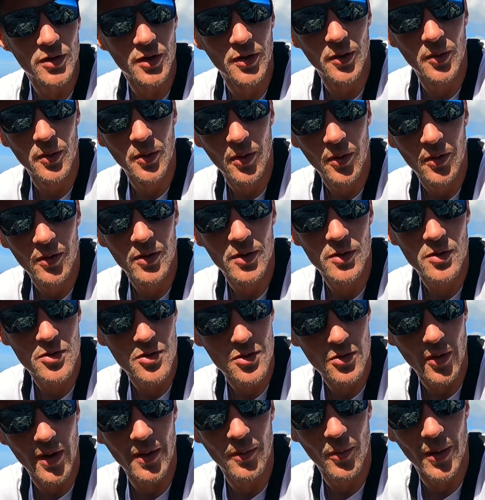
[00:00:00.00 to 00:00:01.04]
2,
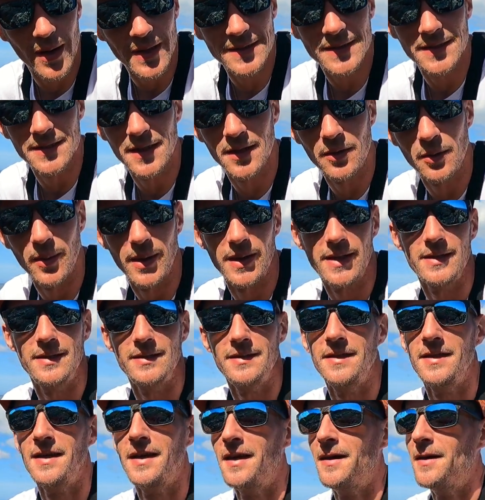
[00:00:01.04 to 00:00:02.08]
straight westerly
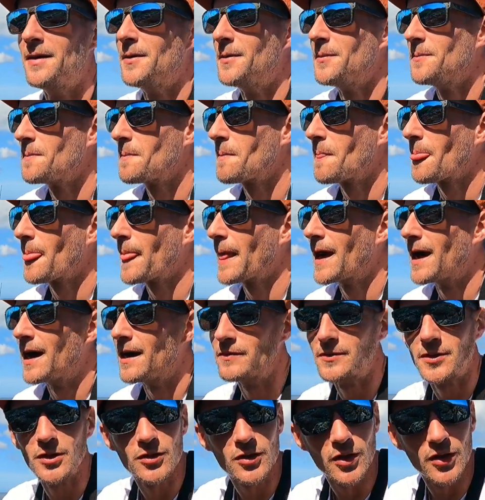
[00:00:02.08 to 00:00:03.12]
wind.
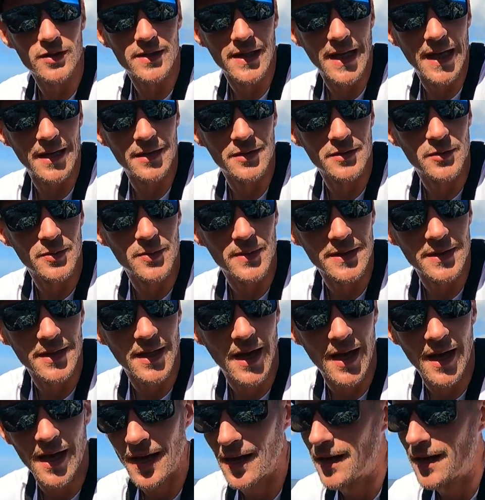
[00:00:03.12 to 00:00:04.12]
I've just got down to